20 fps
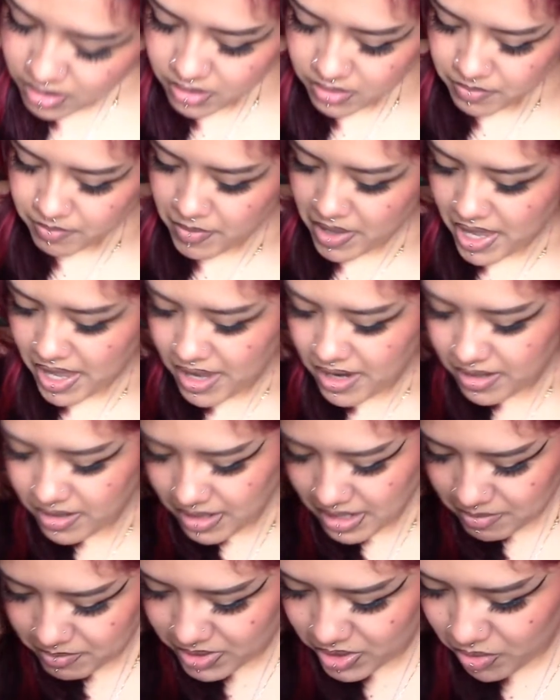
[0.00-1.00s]
Man,
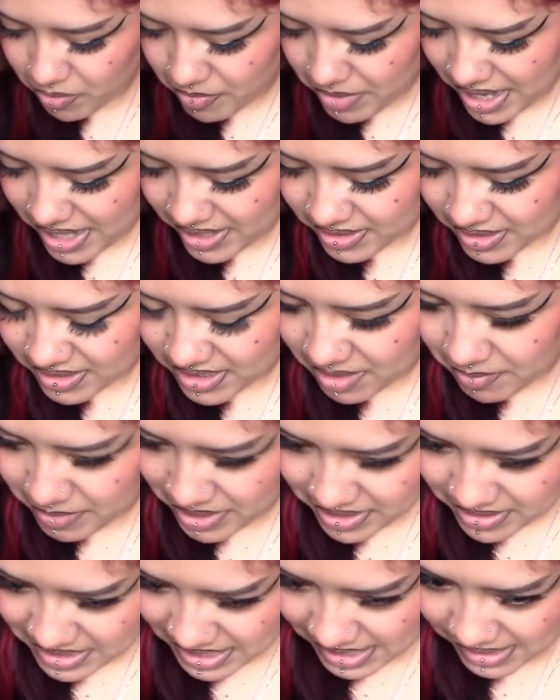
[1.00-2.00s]
I'm so mad that they
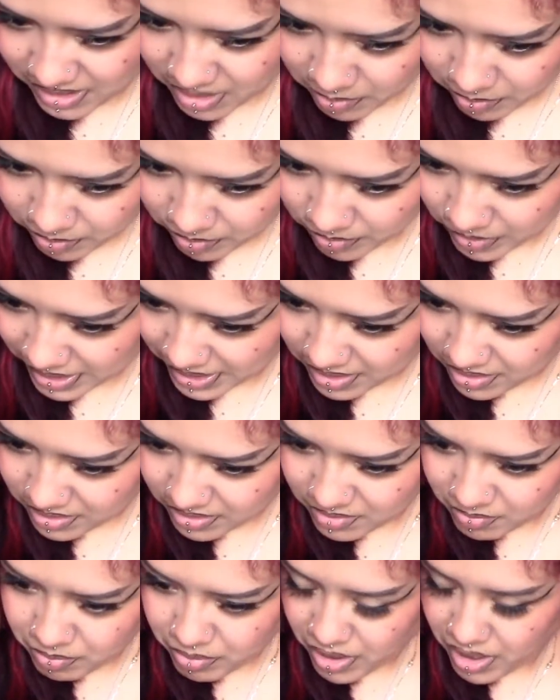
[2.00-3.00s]
made that the like
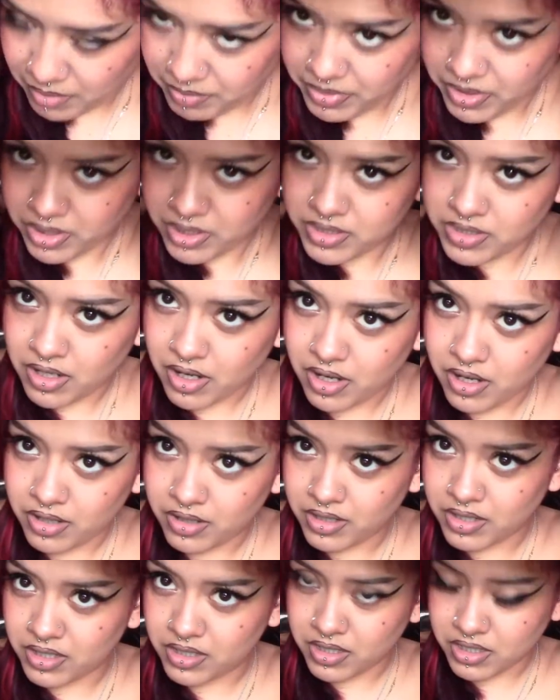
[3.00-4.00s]
popular song
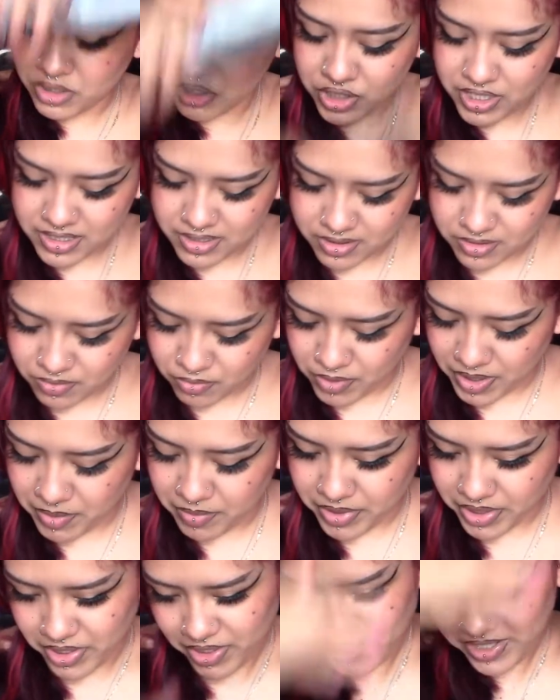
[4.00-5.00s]
because she has way
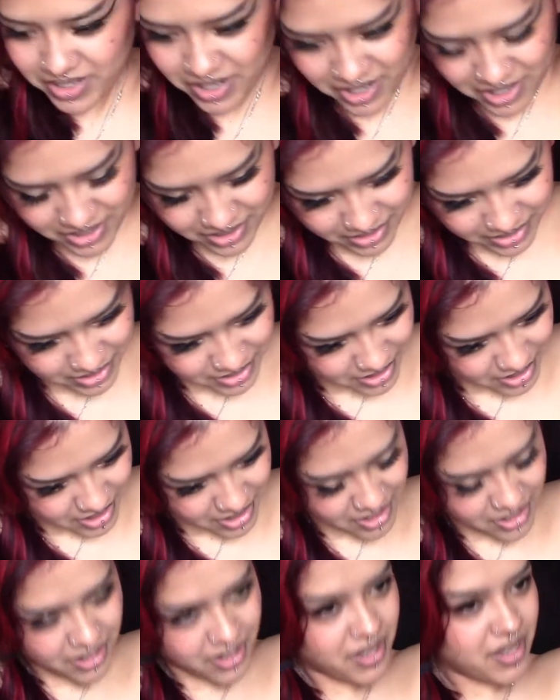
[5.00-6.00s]
better songs.
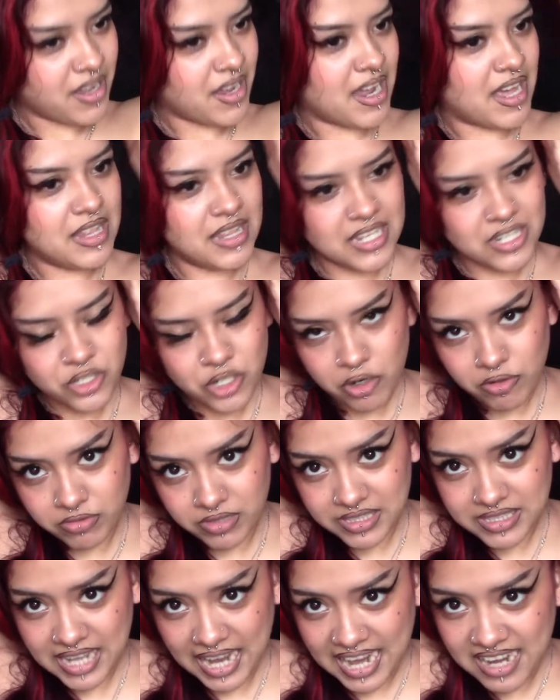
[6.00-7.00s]
And they chose
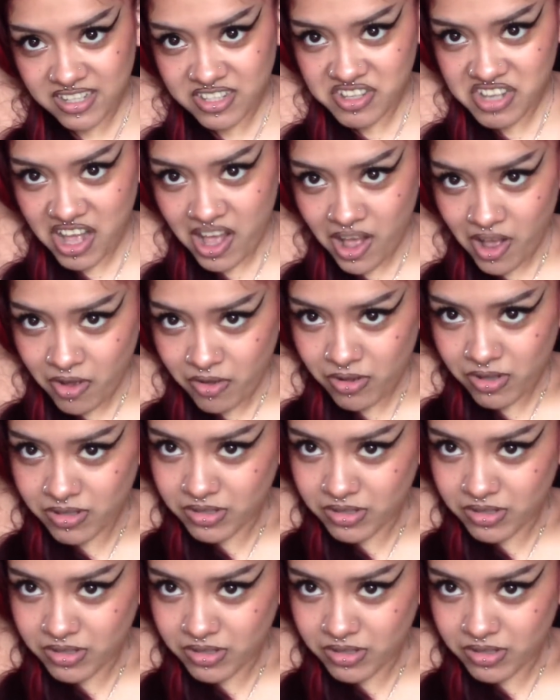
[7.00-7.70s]
Say So.